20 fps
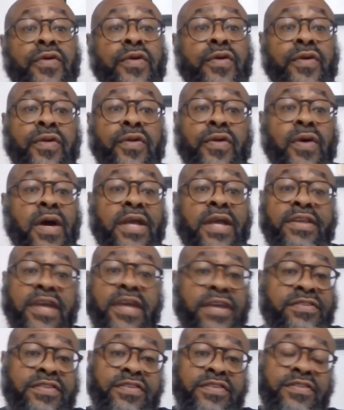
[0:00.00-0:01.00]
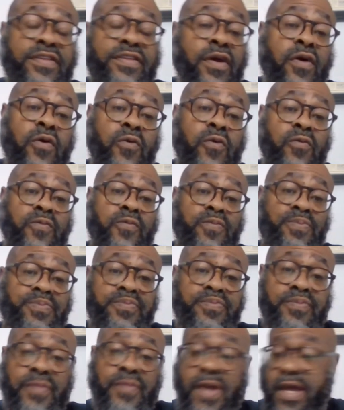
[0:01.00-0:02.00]
You know, I just don't.
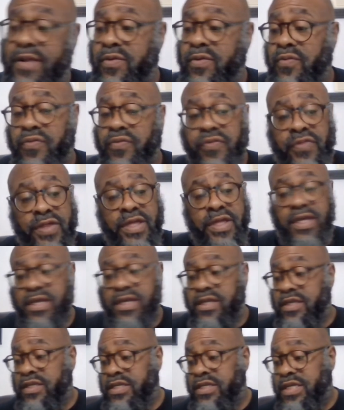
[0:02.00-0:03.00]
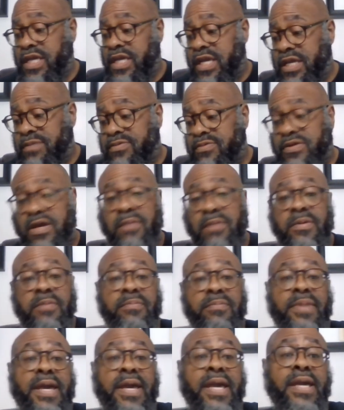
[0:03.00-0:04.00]
I don't think James
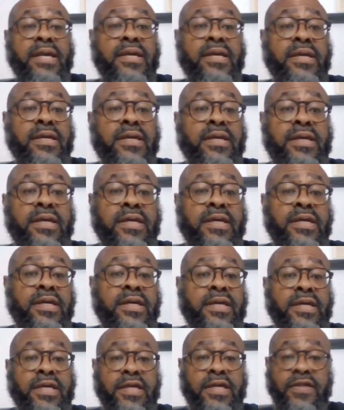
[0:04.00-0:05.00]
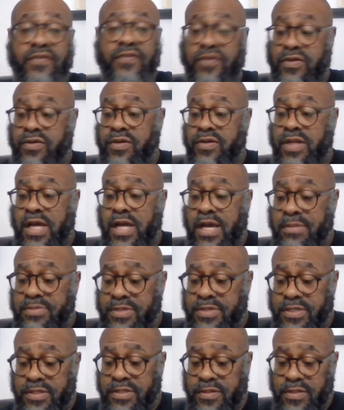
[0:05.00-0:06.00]
coming back is a good
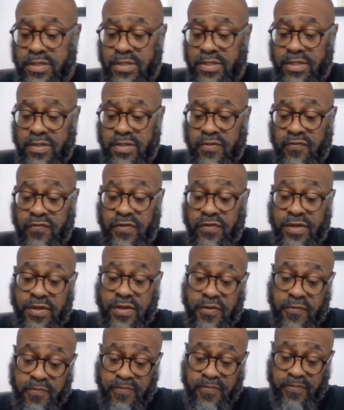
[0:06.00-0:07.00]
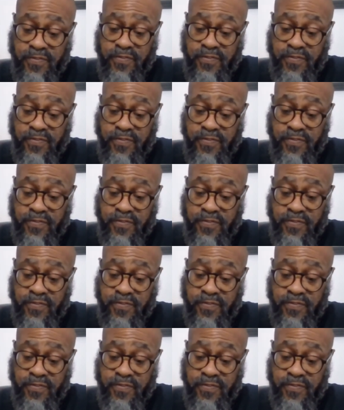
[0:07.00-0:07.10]
option for him.